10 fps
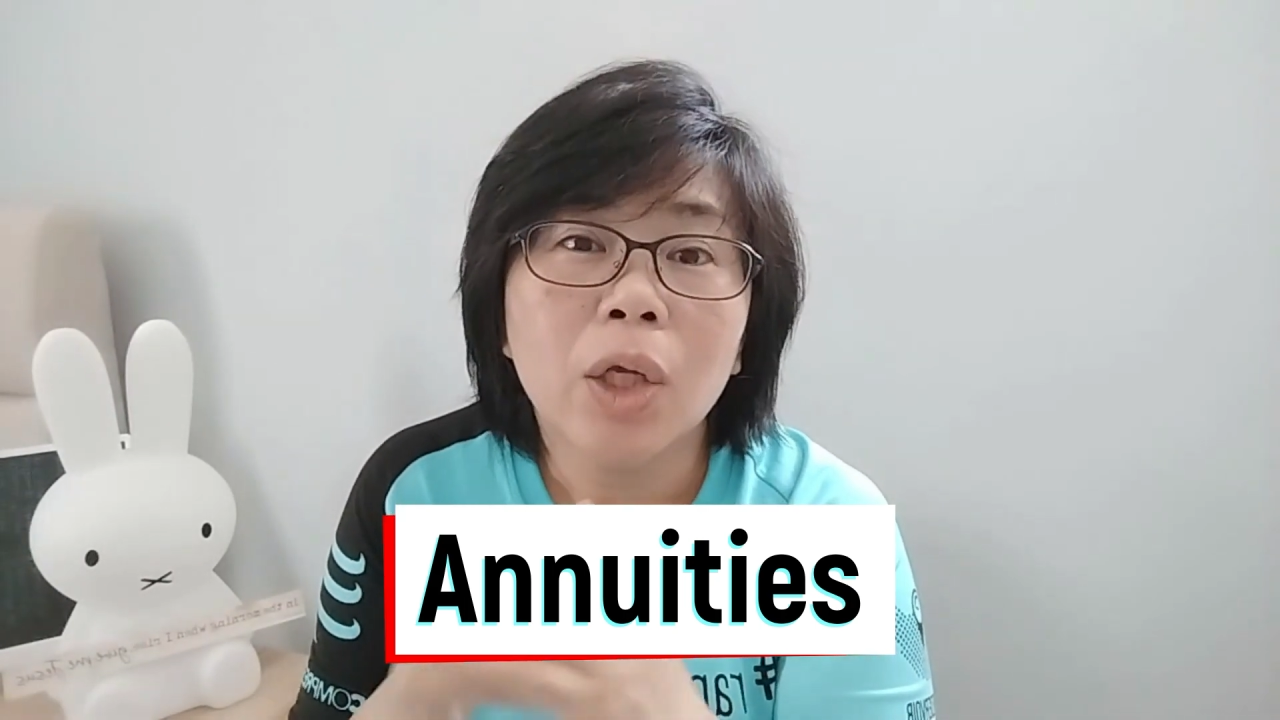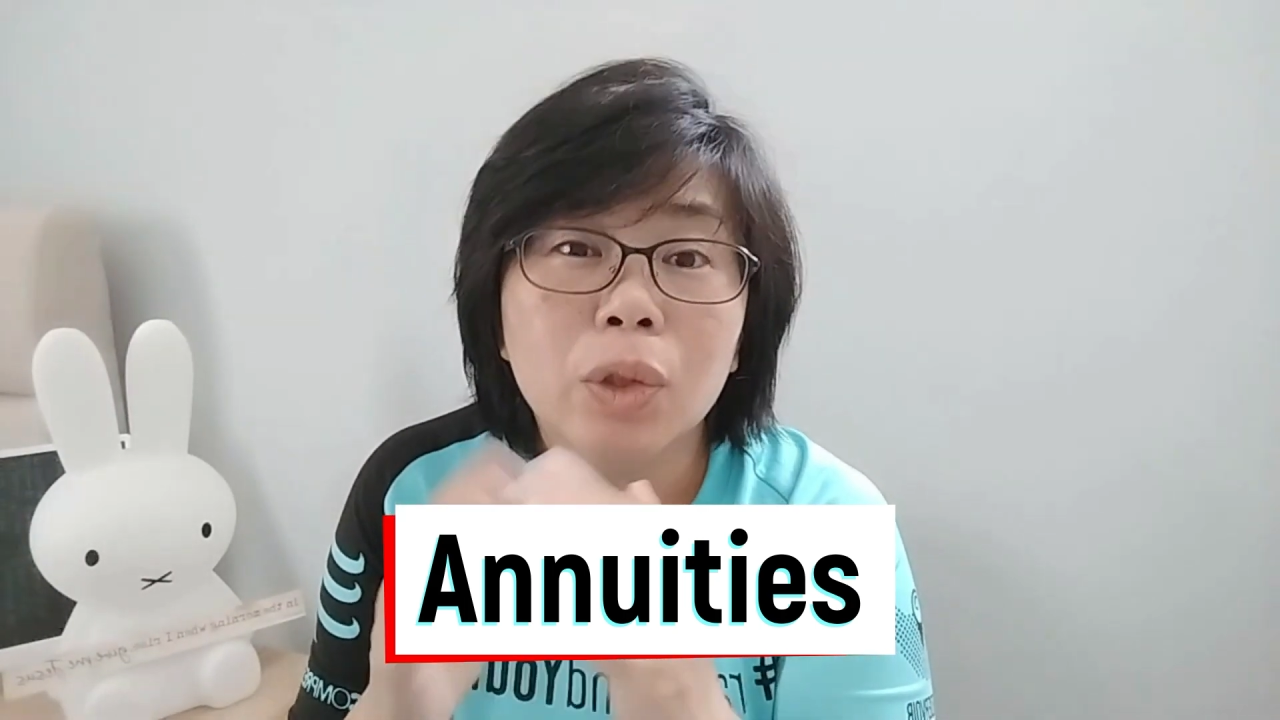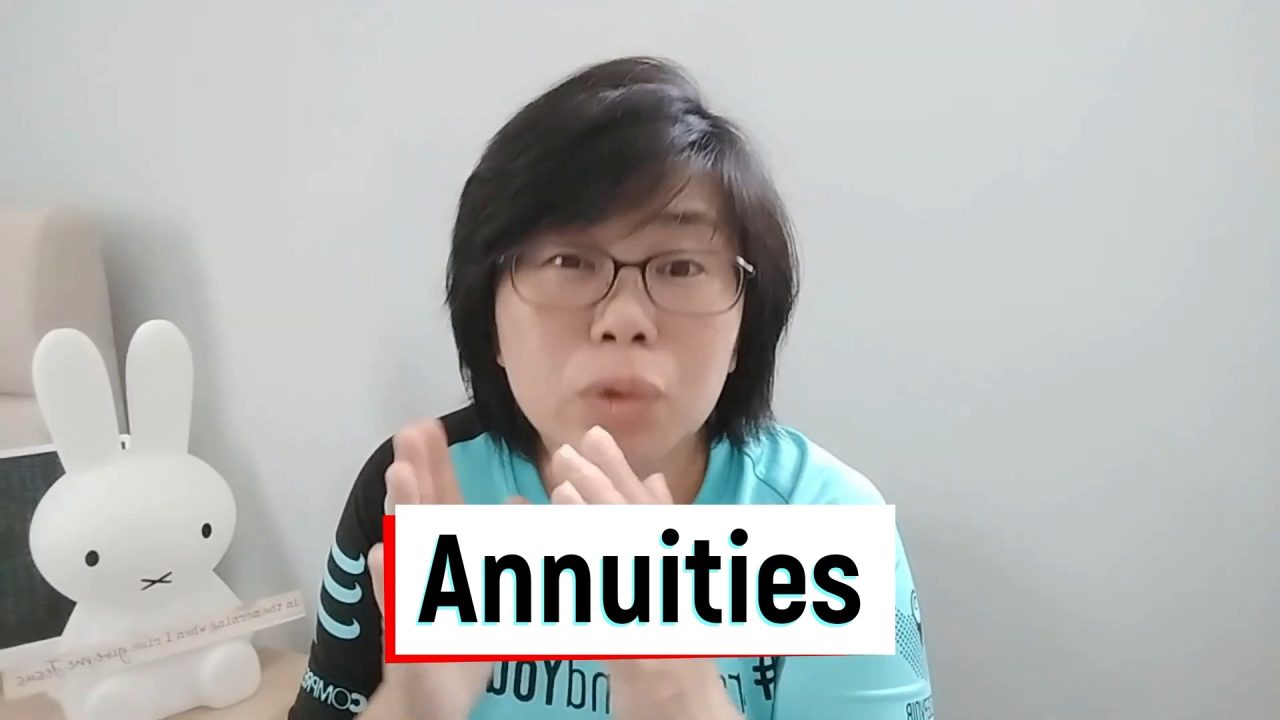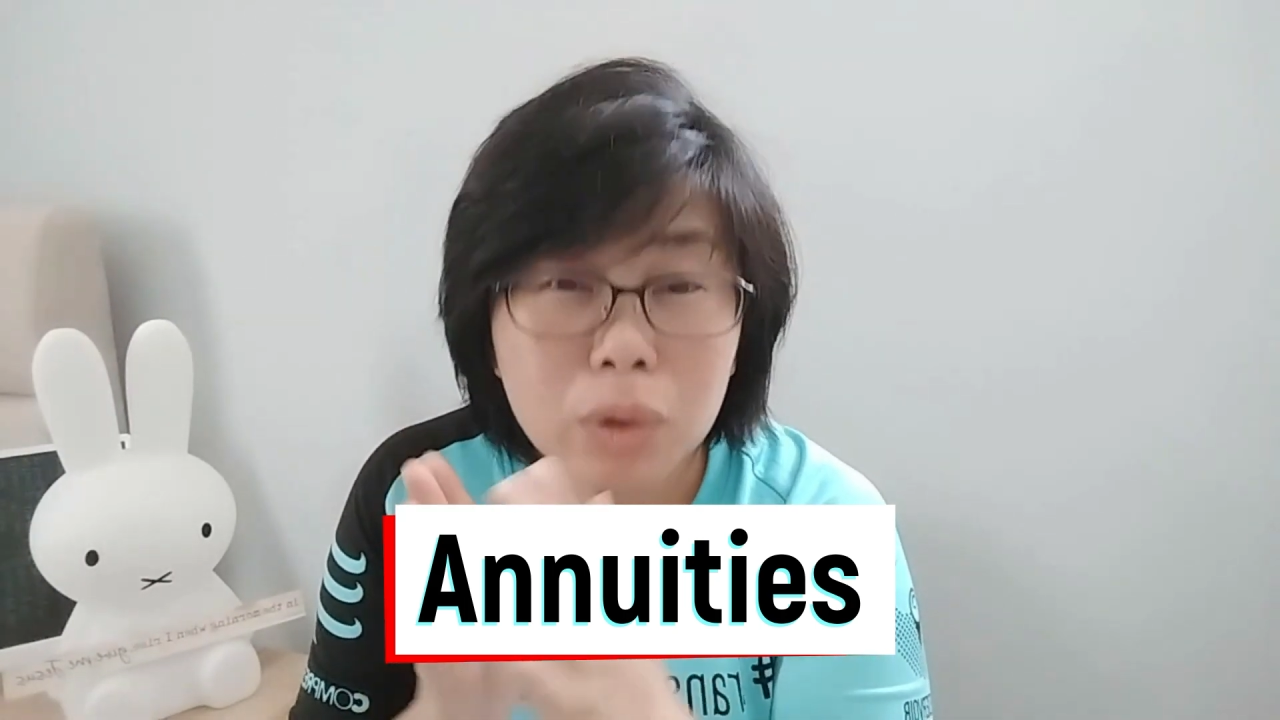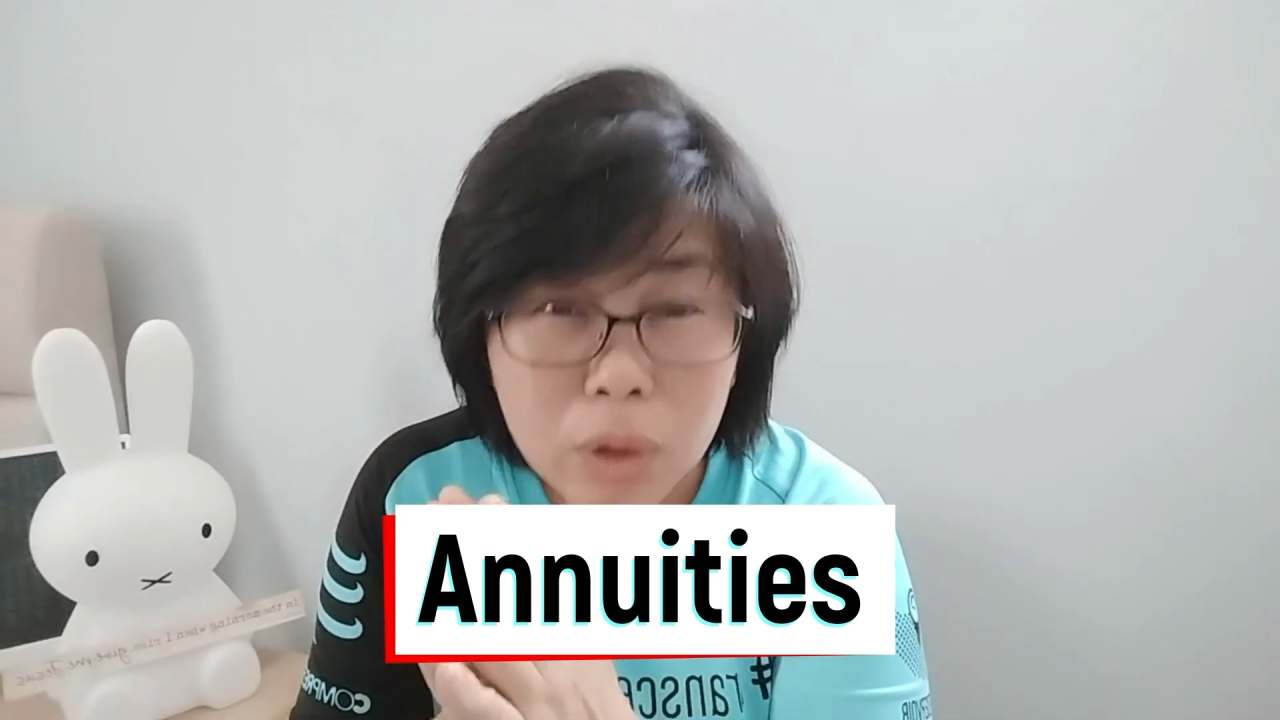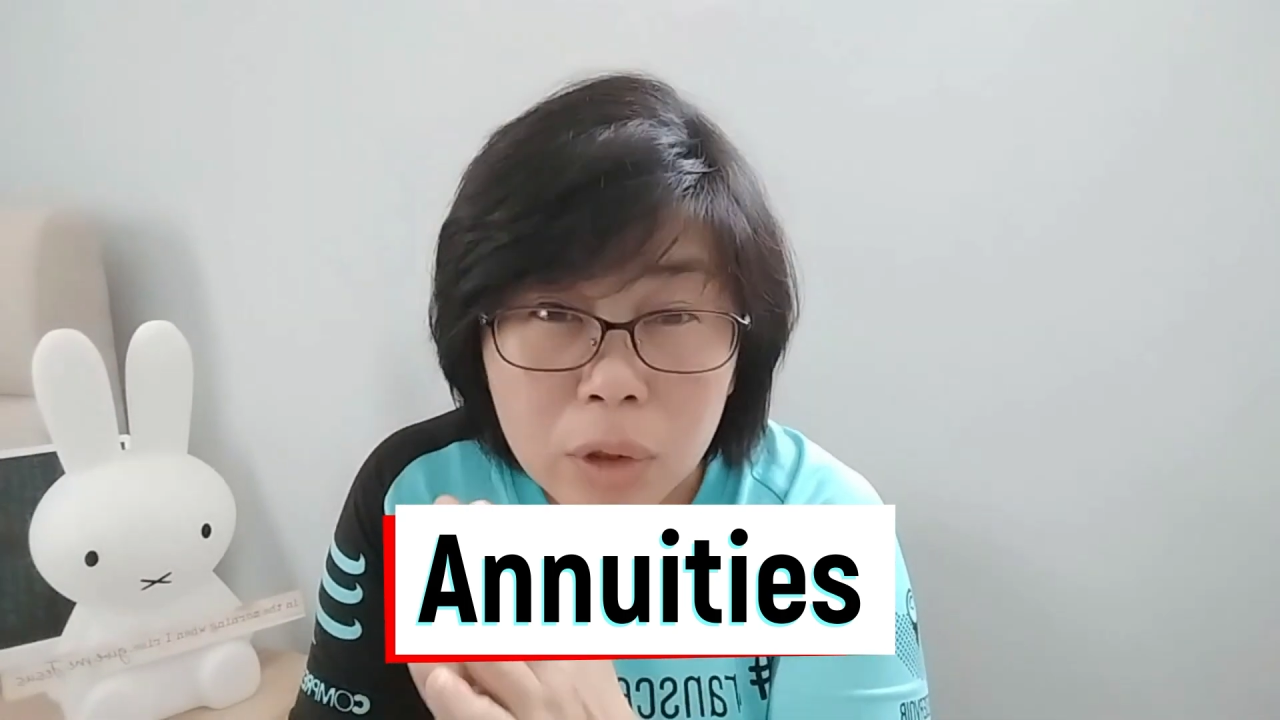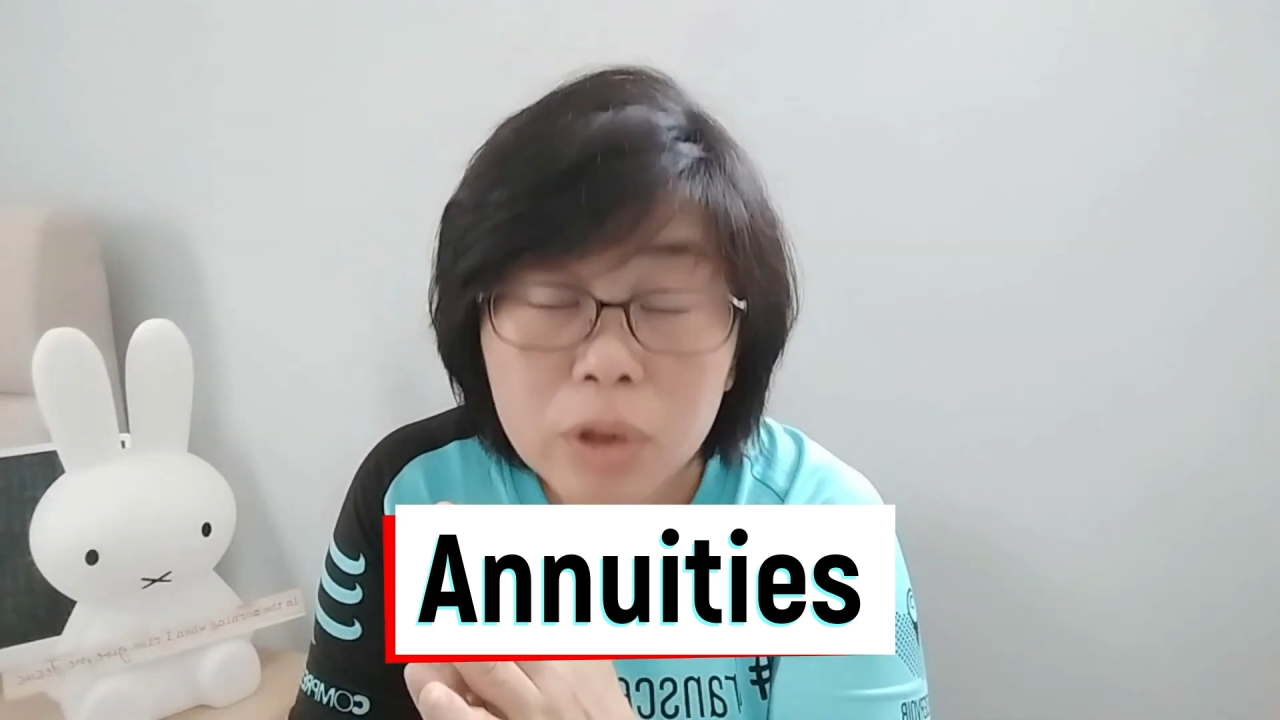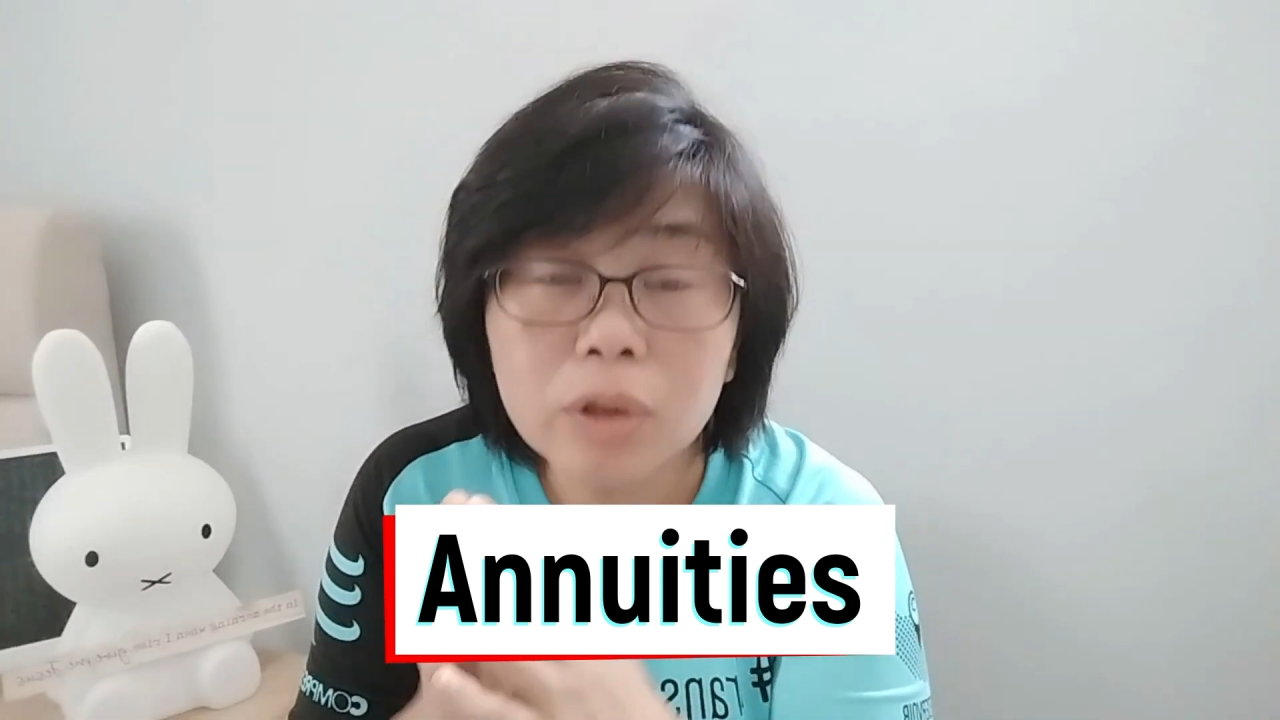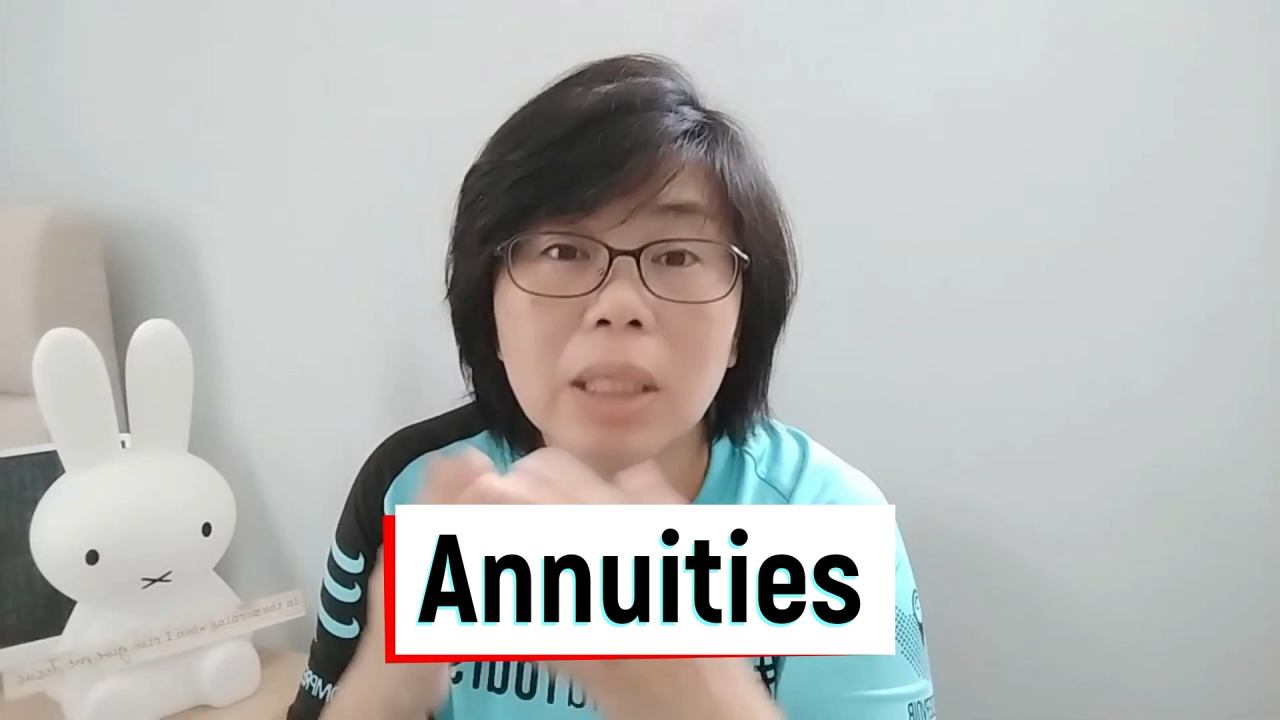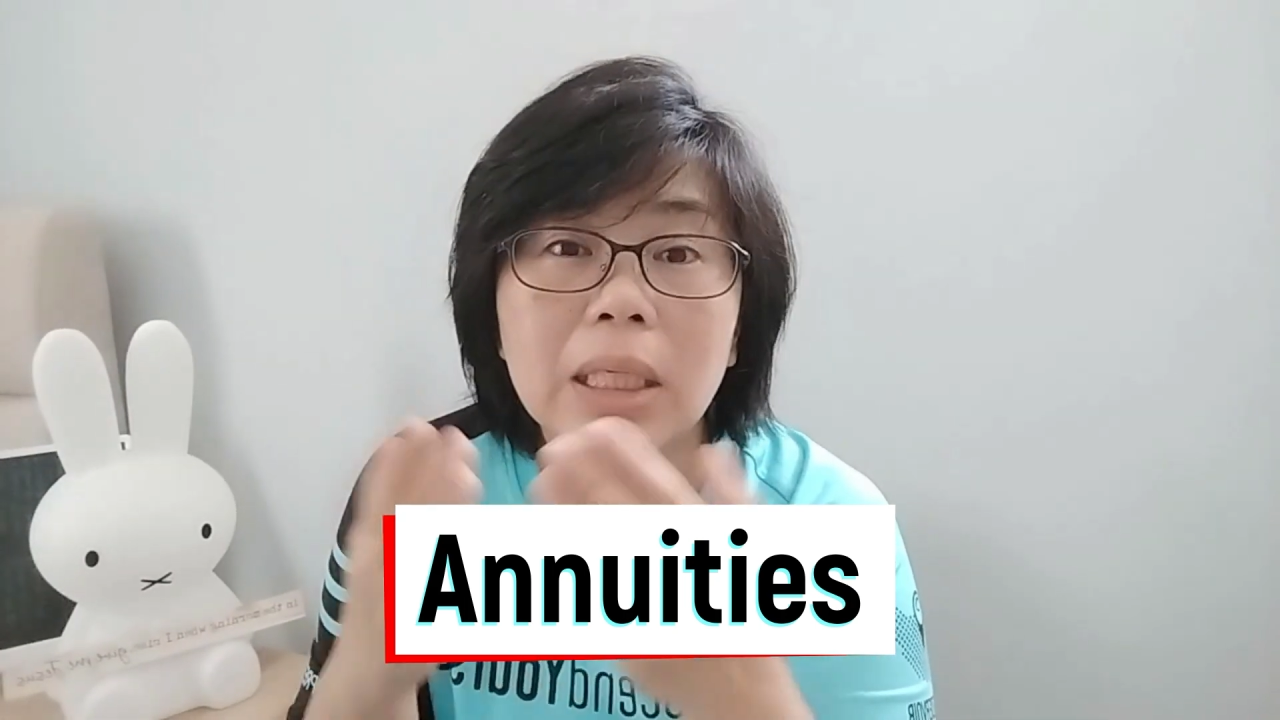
You could